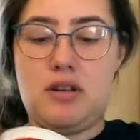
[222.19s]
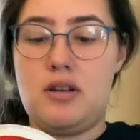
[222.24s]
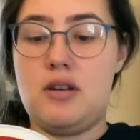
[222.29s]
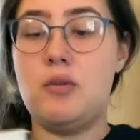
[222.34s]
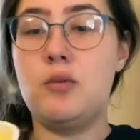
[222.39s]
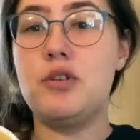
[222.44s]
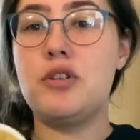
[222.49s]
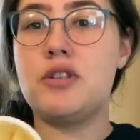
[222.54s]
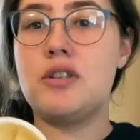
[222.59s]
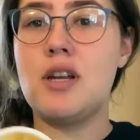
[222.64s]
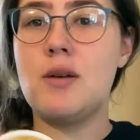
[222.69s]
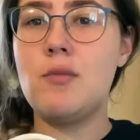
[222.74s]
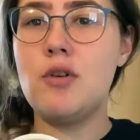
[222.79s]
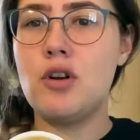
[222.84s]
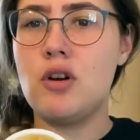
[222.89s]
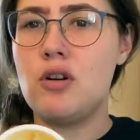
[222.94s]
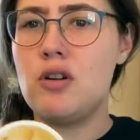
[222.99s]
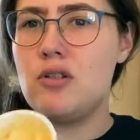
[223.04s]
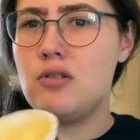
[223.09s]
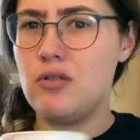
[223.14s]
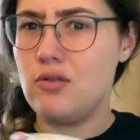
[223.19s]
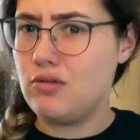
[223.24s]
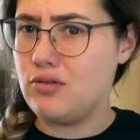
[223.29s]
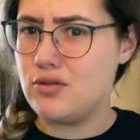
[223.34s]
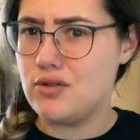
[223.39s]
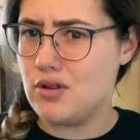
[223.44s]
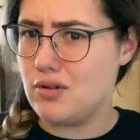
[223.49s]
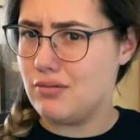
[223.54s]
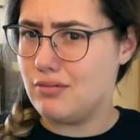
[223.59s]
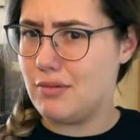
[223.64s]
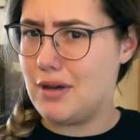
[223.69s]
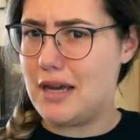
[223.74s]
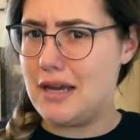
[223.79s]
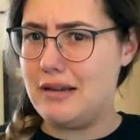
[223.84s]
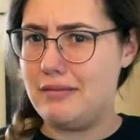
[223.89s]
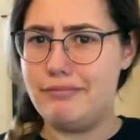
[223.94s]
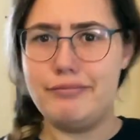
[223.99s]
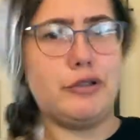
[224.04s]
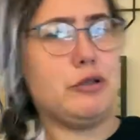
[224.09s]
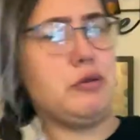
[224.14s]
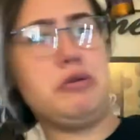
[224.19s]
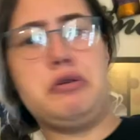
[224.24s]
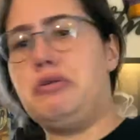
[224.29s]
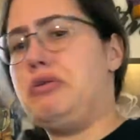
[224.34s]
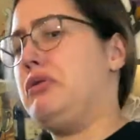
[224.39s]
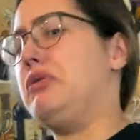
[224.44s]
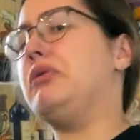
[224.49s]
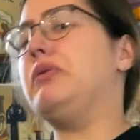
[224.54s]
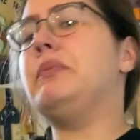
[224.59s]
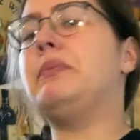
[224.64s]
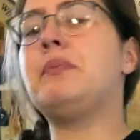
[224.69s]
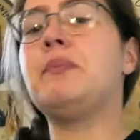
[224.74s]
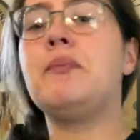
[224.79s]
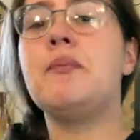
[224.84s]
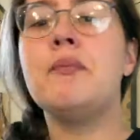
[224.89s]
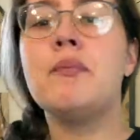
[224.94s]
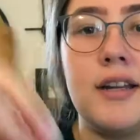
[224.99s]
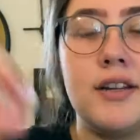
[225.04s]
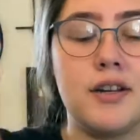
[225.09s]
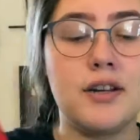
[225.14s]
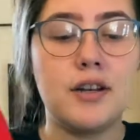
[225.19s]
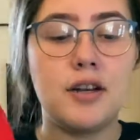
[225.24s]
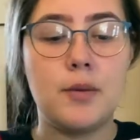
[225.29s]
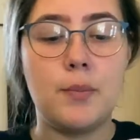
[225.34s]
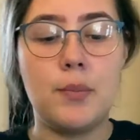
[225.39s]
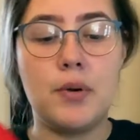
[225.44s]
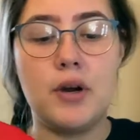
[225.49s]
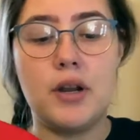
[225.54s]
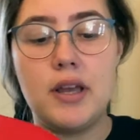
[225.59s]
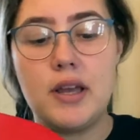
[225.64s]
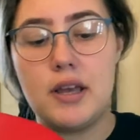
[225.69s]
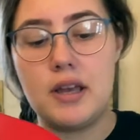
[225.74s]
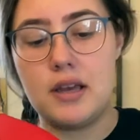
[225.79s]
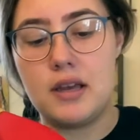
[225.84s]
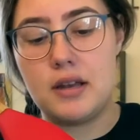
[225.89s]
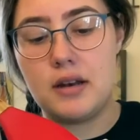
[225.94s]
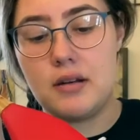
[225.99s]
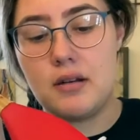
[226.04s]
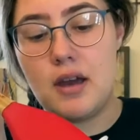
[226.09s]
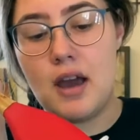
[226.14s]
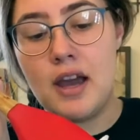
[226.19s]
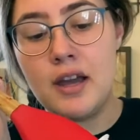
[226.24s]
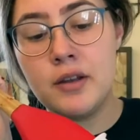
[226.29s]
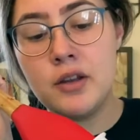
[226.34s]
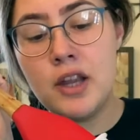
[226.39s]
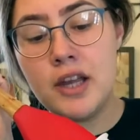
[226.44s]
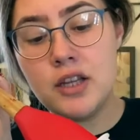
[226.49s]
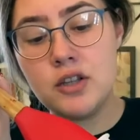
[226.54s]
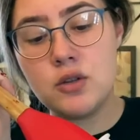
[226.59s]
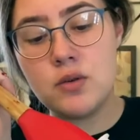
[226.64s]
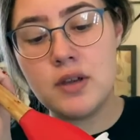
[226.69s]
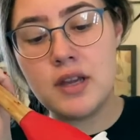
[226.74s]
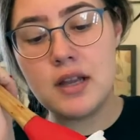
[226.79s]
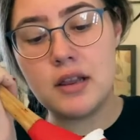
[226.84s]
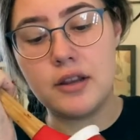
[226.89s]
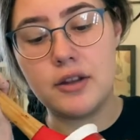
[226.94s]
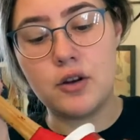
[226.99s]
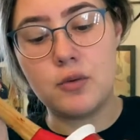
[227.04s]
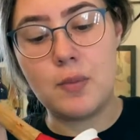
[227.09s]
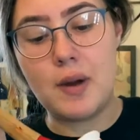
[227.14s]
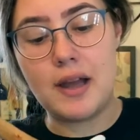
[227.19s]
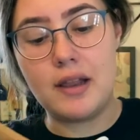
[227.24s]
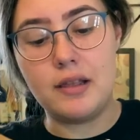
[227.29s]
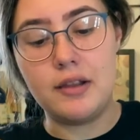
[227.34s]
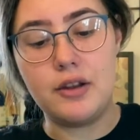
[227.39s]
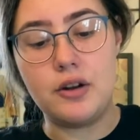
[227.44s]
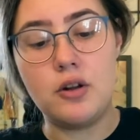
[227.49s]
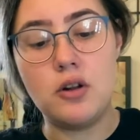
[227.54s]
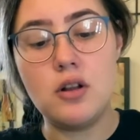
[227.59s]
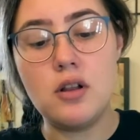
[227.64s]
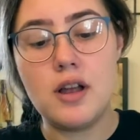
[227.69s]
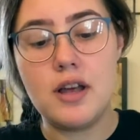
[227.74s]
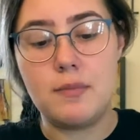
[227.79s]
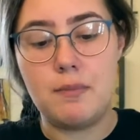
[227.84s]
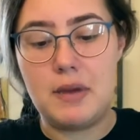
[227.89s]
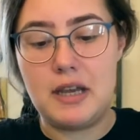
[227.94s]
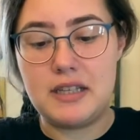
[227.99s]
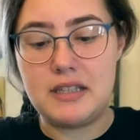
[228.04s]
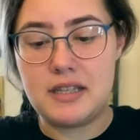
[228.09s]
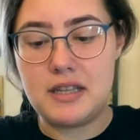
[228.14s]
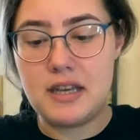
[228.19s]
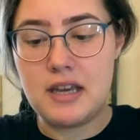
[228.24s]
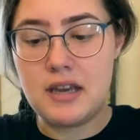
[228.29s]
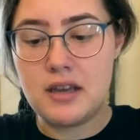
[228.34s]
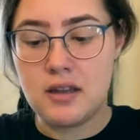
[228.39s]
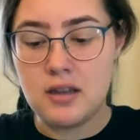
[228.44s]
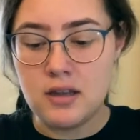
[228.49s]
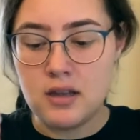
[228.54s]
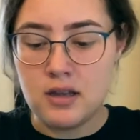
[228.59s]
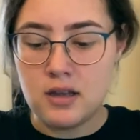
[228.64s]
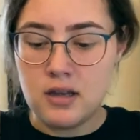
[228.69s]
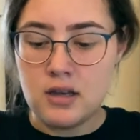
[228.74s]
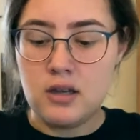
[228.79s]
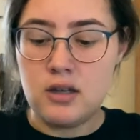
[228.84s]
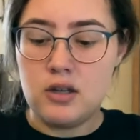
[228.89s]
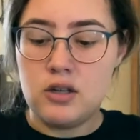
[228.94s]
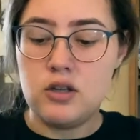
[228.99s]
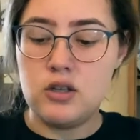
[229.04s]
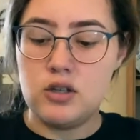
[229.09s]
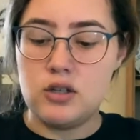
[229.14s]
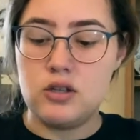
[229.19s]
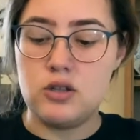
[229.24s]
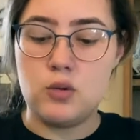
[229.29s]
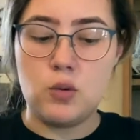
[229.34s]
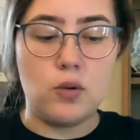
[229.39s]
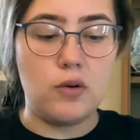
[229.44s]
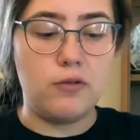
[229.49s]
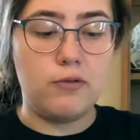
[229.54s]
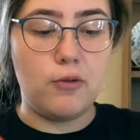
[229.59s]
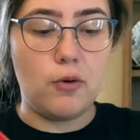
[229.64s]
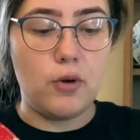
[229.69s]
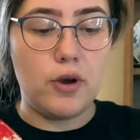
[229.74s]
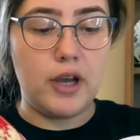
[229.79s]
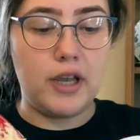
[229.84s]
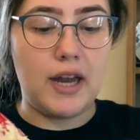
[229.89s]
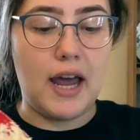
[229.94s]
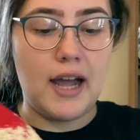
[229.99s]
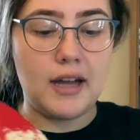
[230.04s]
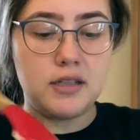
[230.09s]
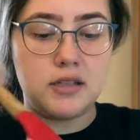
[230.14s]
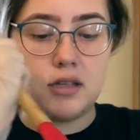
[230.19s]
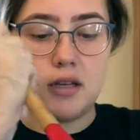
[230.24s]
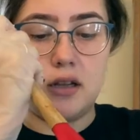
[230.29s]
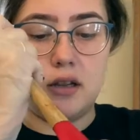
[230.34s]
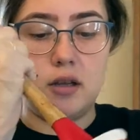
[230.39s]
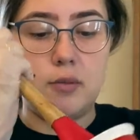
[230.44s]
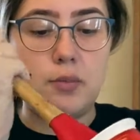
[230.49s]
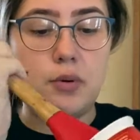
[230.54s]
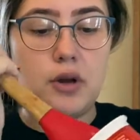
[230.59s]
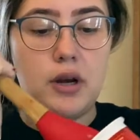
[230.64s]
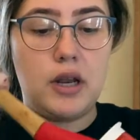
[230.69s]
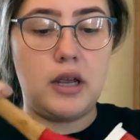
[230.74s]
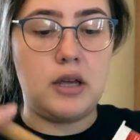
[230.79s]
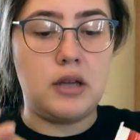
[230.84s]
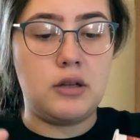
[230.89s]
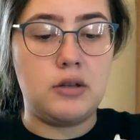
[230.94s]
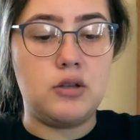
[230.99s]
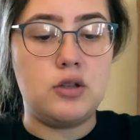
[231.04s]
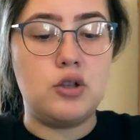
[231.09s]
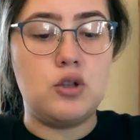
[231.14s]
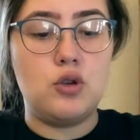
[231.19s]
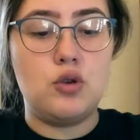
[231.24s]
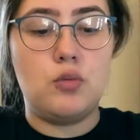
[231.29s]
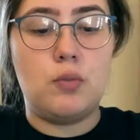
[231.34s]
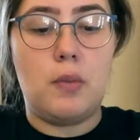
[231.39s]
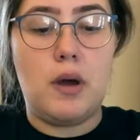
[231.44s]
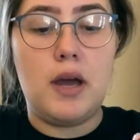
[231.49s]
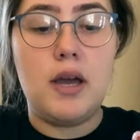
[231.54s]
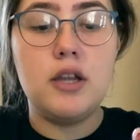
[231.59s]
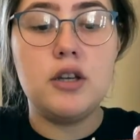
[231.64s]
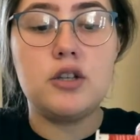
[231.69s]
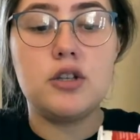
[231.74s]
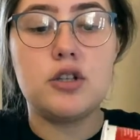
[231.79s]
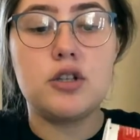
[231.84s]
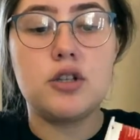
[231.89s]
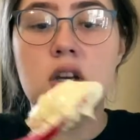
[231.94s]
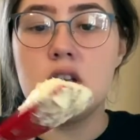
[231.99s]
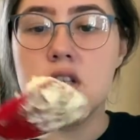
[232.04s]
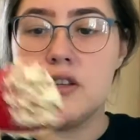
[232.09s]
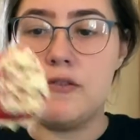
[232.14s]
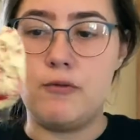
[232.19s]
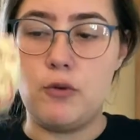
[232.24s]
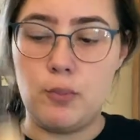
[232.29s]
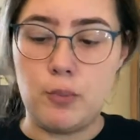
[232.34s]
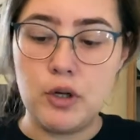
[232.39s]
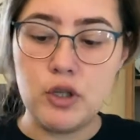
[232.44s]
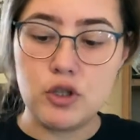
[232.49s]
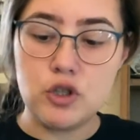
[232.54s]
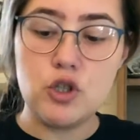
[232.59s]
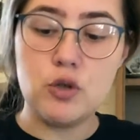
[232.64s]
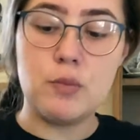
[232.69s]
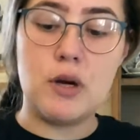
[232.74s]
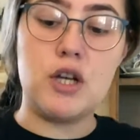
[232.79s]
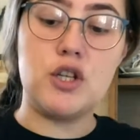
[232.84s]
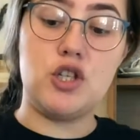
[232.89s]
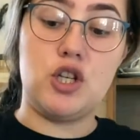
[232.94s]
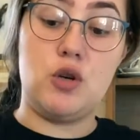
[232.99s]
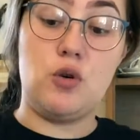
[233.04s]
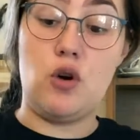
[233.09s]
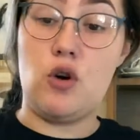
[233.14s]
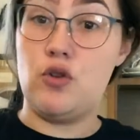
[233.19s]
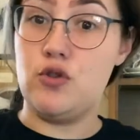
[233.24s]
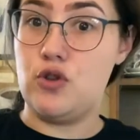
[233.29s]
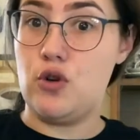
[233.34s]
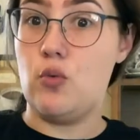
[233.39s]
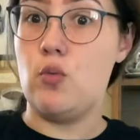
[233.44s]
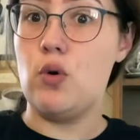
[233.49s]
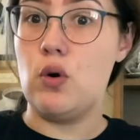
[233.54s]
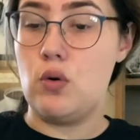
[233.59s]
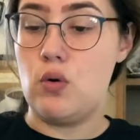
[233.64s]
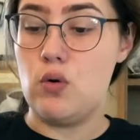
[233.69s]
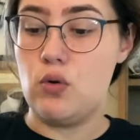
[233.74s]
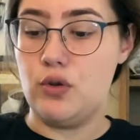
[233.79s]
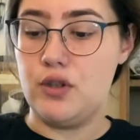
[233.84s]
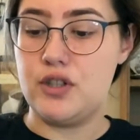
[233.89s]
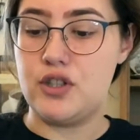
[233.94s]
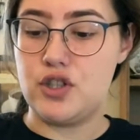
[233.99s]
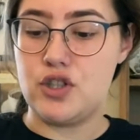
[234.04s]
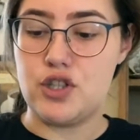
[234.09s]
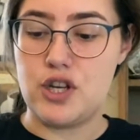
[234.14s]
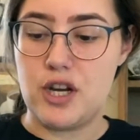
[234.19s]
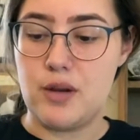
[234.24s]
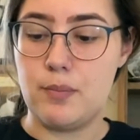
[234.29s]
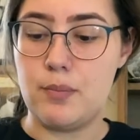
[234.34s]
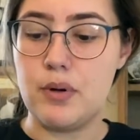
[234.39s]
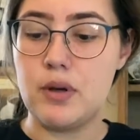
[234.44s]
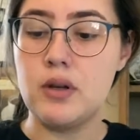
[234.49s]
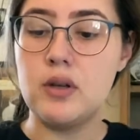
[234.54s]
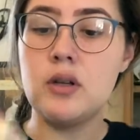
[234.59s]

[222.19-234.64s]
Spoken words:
which someone also ate, don't know who, and you're gonna put it in. I like doing it little by little and mixing it to avoid accidentally putting in too much, because if you put too much, it also won't hold its shape.